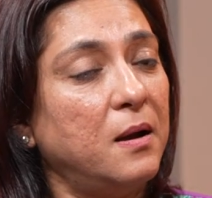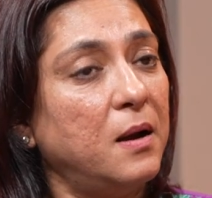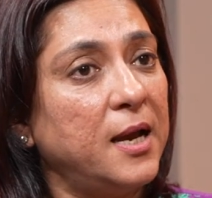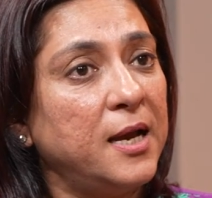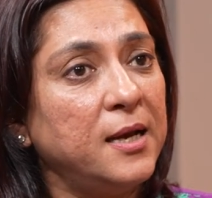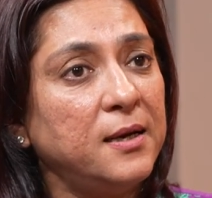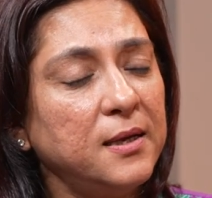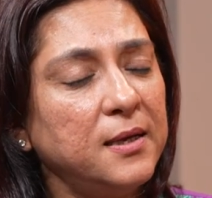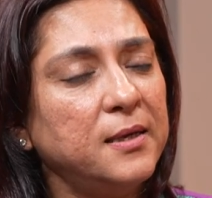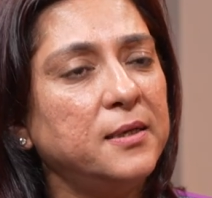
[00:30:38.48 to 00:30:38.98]

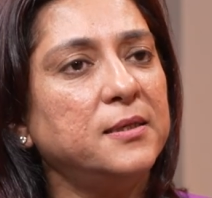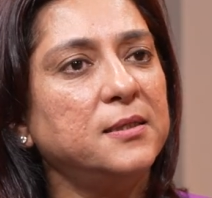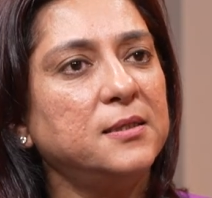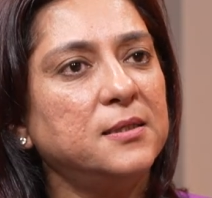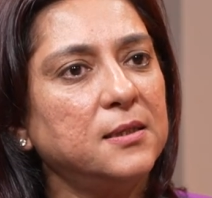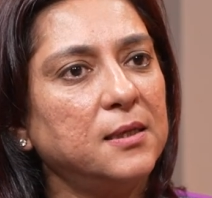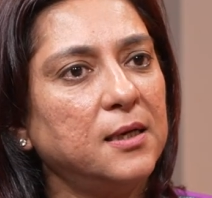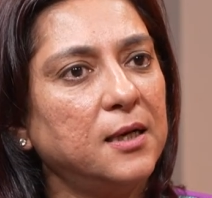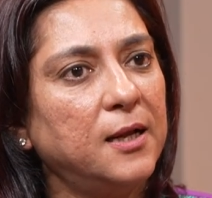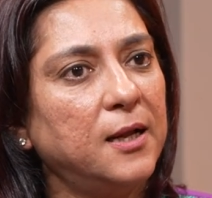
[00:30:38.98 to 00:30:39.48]
It
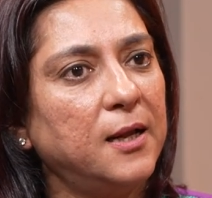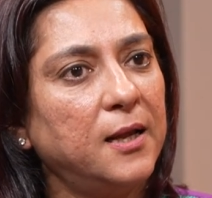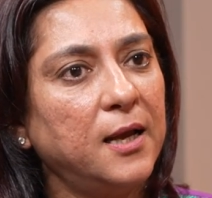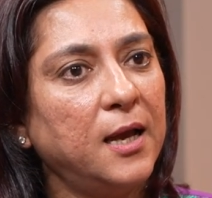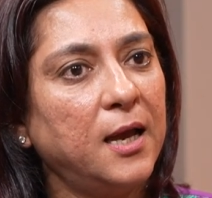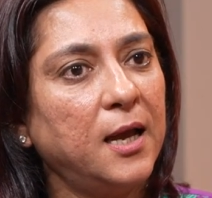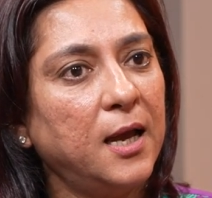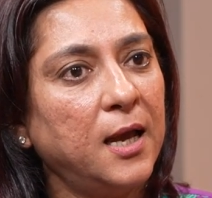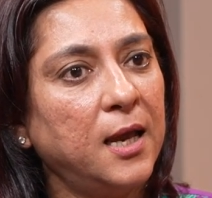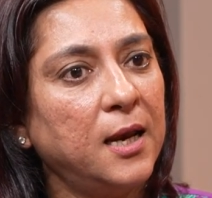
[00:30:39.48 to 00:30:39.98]
is
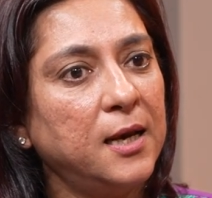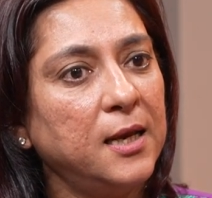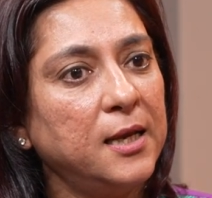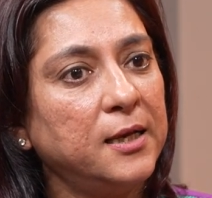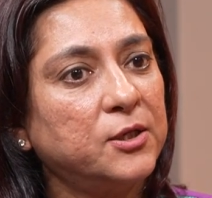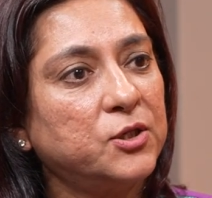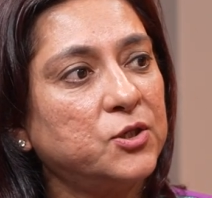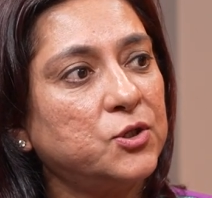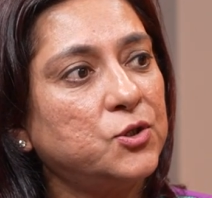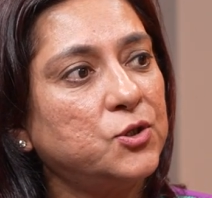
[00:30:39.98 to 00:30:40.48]
an
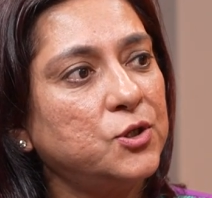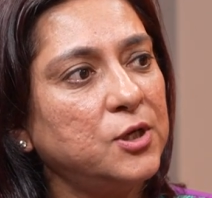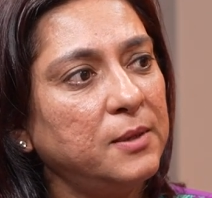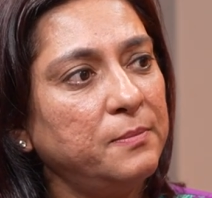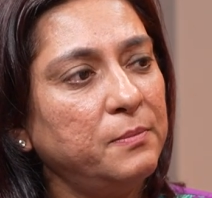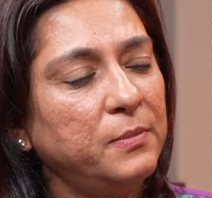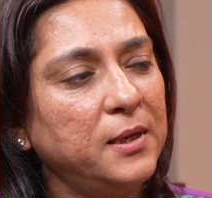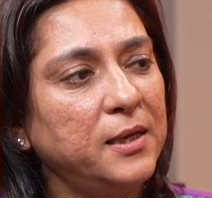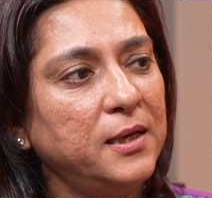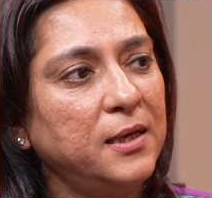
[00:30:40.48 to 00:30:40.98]

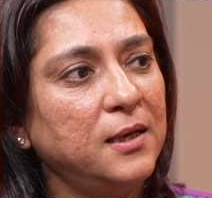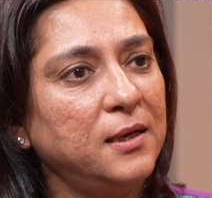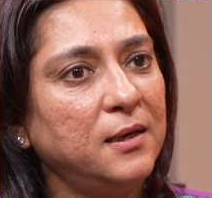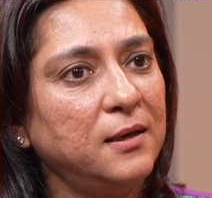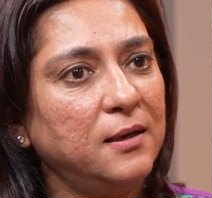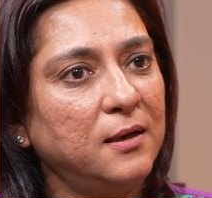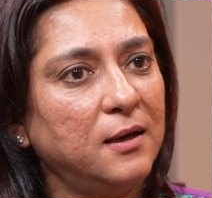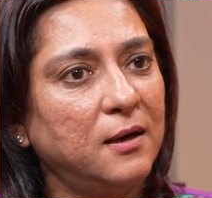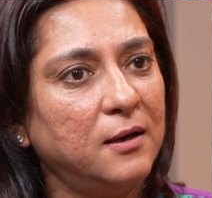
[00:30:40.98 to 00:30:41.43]
extremely...